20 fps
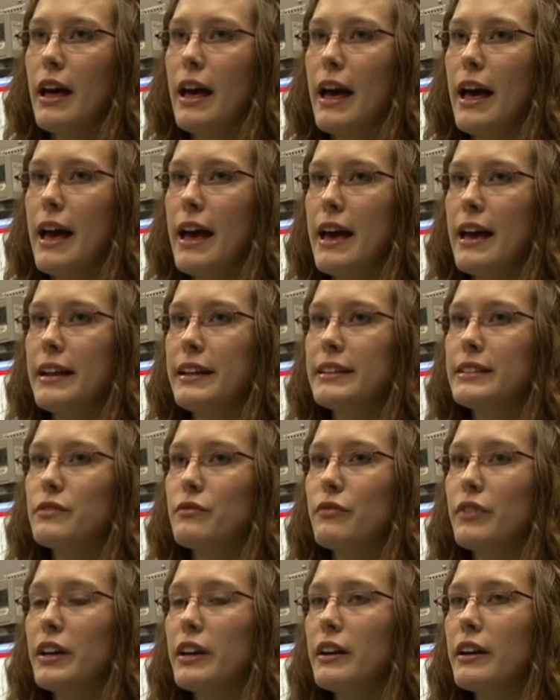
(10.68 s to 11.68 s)
and it's
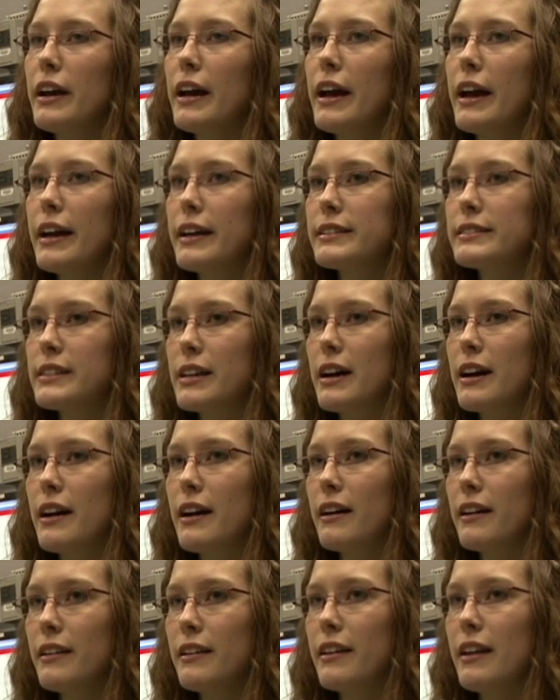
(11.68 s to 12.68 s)
very
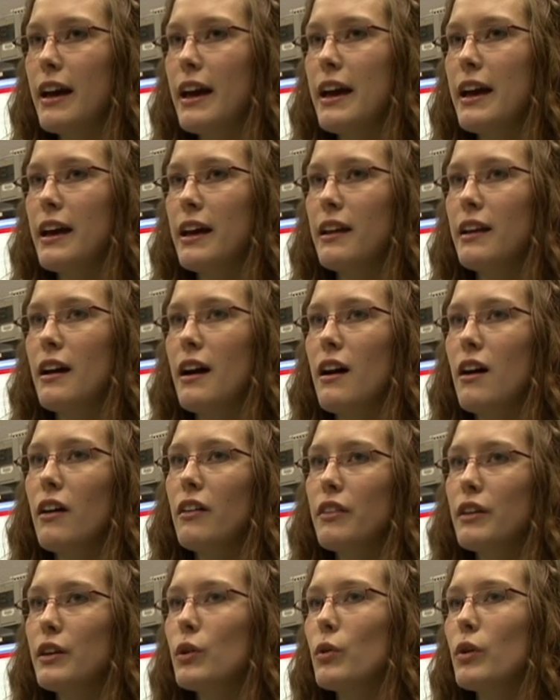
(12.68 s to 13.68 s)
hands-on and
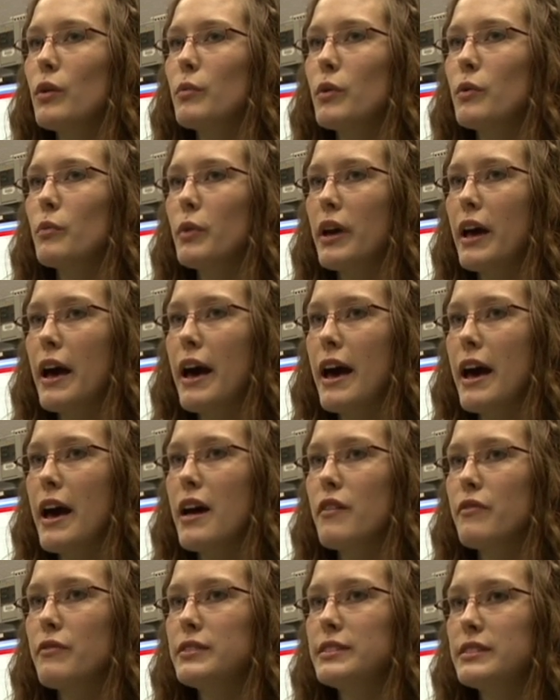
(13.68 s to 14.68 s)
all the equipment we
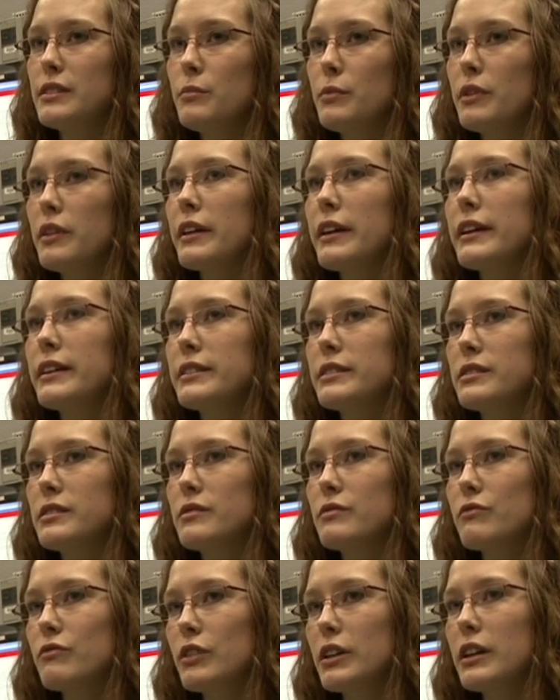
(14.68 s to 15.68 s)
have
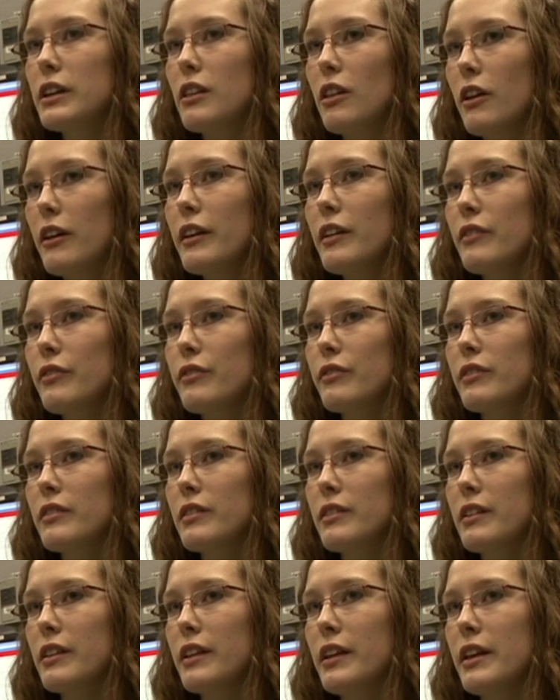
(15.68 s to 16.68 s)
simulates real life
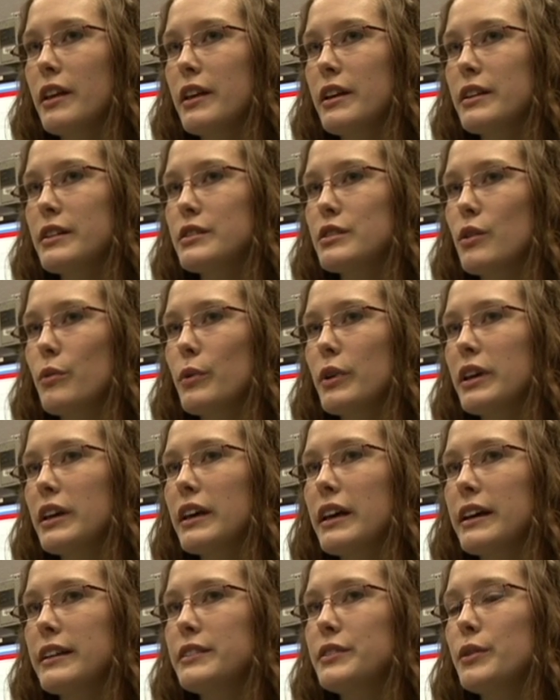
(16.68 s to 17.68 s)
so we
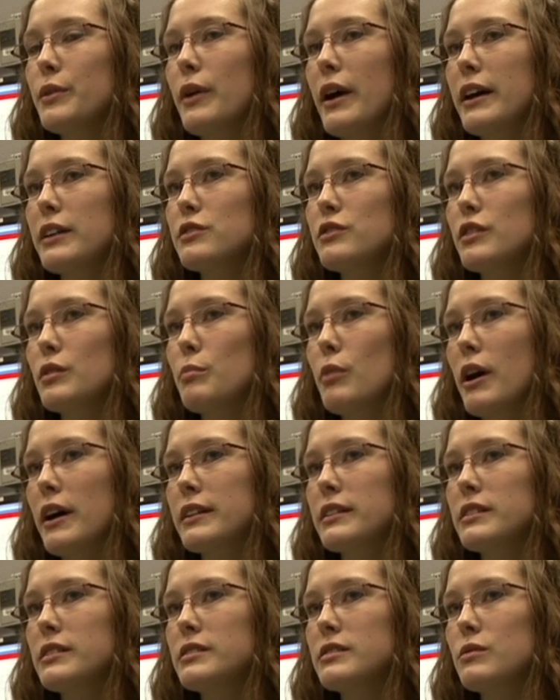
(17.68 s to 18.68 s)
can get to actually
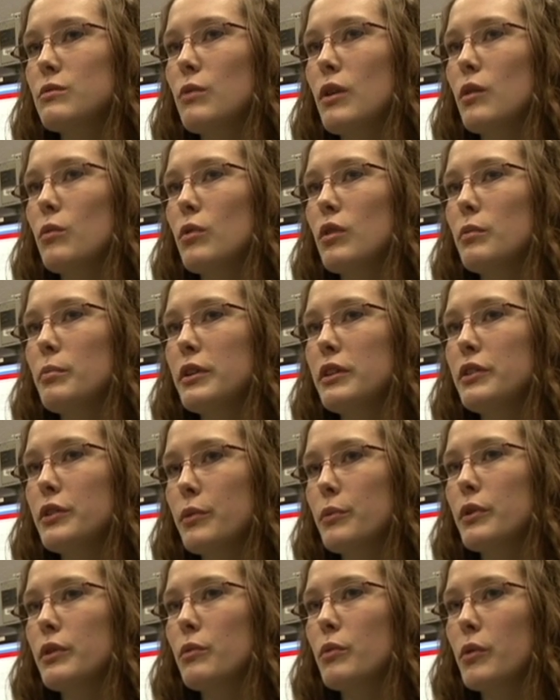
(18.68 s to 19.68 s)
practice what we'll be
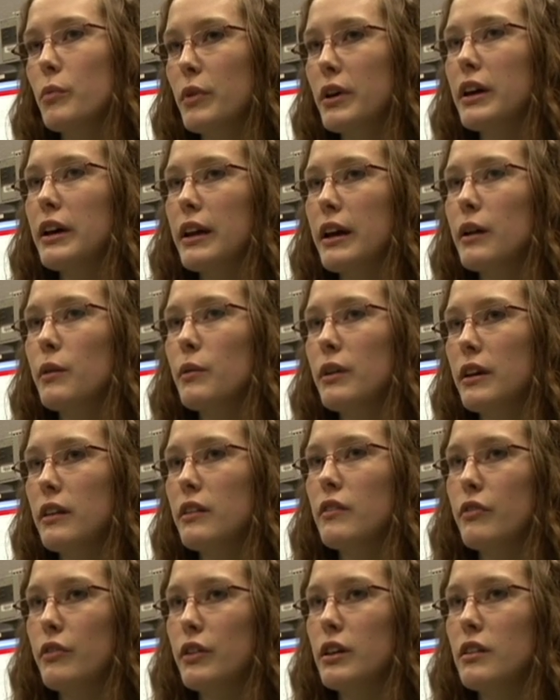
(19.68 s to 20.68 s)
doing when we get out
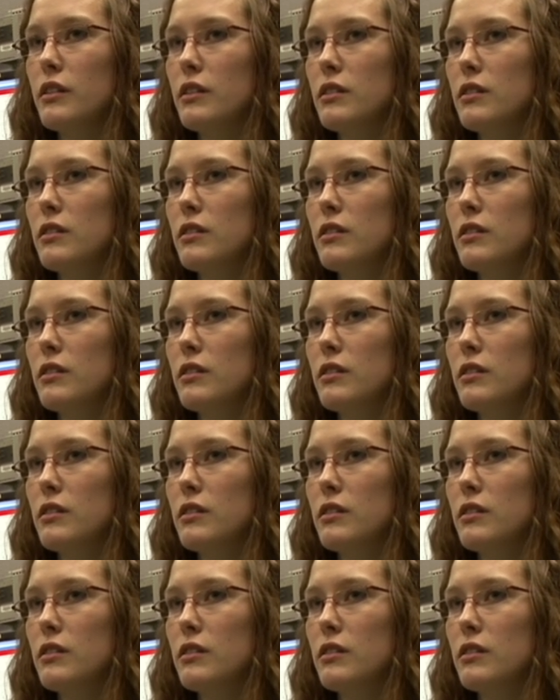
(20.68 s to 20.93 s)
in the field.